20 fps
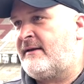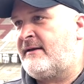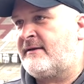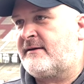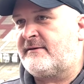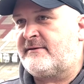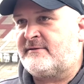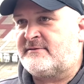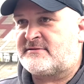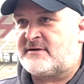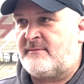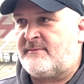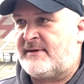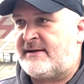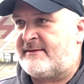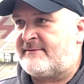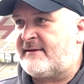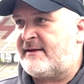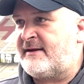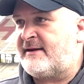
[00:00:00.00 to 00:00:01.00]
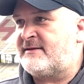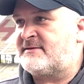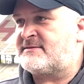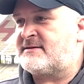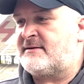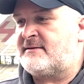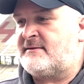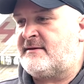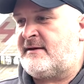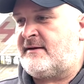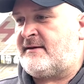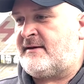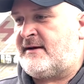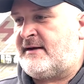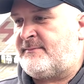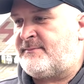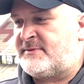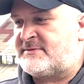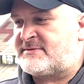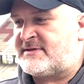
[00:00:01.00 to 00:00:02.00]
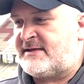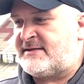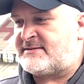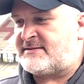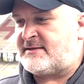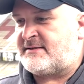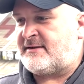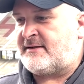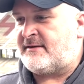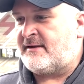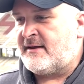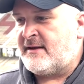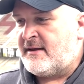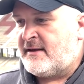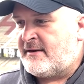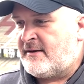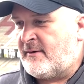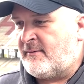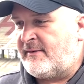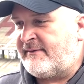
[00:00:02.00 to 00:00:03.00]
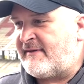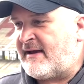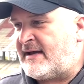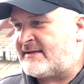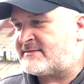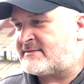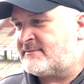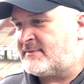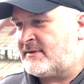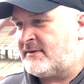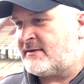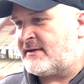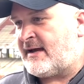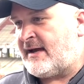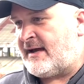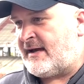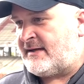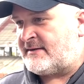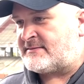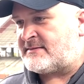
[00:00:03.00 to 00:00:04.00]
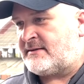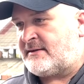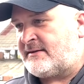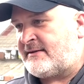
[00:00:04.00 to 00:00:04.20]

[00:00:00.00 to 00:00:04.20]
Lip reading: he could do so many things at any position. And, you know, we've got some good guys.